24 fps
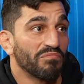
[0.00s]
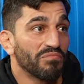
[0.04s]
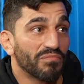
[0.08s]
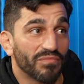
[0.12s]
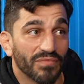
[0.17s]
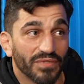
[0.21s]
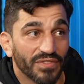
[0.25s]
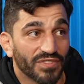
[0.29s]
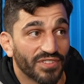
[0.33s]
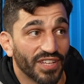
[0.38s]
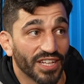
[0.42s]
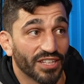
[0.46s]

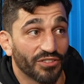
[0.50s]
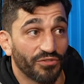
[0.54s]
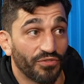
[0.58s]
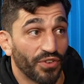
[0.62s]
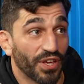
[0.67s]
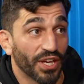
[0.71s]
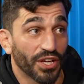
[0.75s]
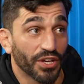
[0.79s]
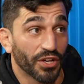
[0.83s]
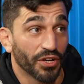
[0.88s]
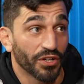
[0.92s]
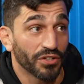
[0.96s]
six
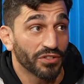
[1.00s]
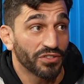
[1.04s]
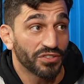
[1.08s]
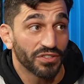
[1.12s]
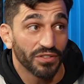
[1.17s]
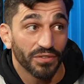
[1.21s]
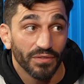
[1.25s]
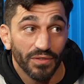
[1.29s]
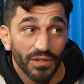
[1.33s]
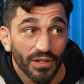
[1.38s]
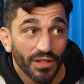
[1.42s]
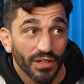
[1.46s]
figures.
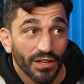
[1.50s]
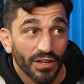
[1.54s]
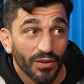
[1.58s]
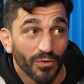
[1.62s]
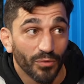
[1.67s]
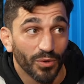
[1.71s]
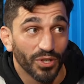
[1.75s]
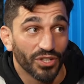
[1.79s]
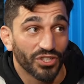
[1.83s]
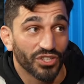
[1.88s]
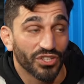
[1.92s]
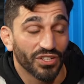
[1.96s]
Yeah.
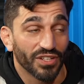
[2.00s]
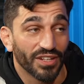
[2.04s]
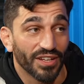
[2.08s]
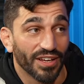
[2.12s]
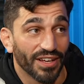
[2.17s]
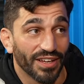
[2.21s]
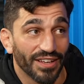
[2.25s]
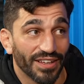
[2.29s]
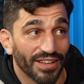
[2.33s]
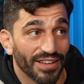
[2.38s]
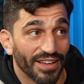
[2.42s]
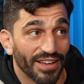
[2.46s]
Which.
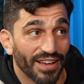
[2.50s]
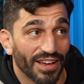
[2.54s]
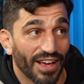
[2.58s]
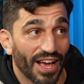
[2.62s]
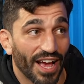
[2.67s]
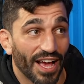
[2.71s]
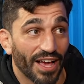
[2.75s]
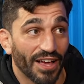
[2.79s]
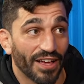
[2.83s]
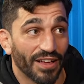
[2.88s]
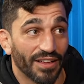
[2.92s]
Uh,